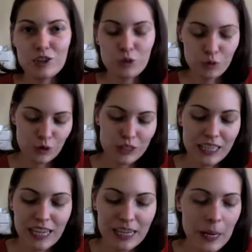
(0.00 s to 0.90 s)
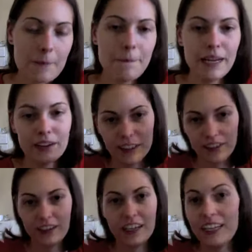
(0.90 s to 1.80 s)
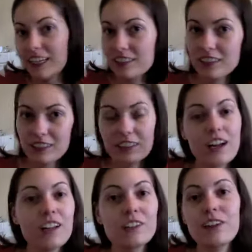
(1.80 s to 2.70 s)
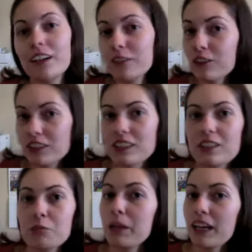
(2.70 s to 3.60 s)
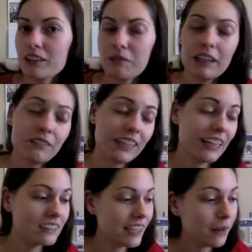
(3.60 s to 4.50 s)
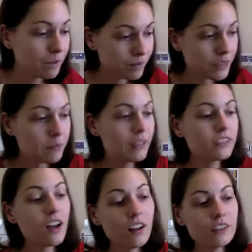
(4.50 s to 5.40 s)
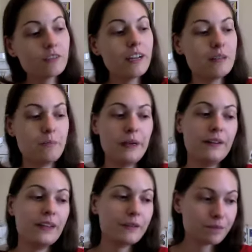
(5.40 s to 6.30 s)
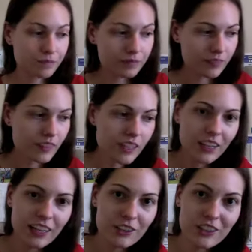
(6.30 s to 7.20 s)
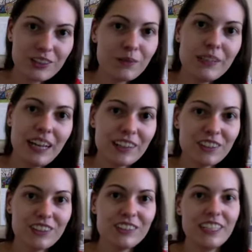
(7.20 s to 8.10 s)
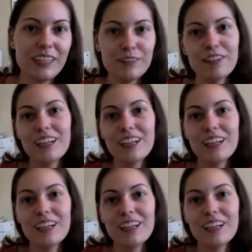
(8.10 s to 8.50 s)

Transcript: to create a barrier. And I guess it's the color red. Of course, this is black and white, we can't tell. But it's called a red barrier. And just to be extra safe,